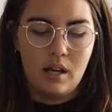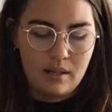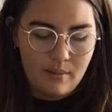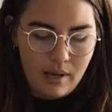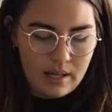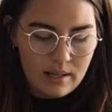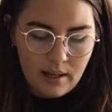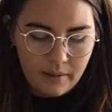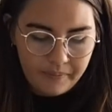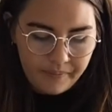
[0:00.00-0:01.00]
It's
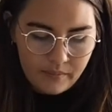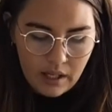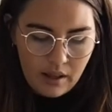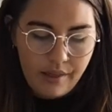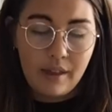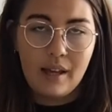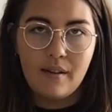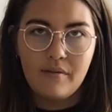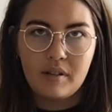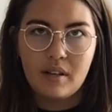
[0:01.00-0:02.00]
amazing.
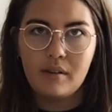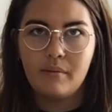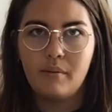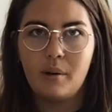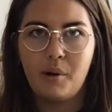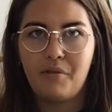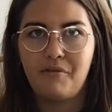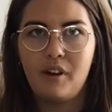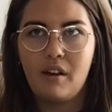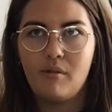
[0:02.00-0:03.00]
Thieves, one of my
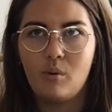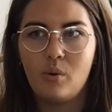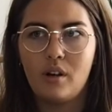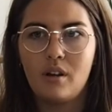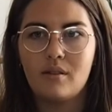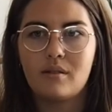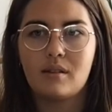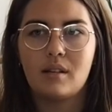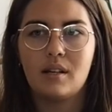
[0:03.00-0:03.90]
favorite oils.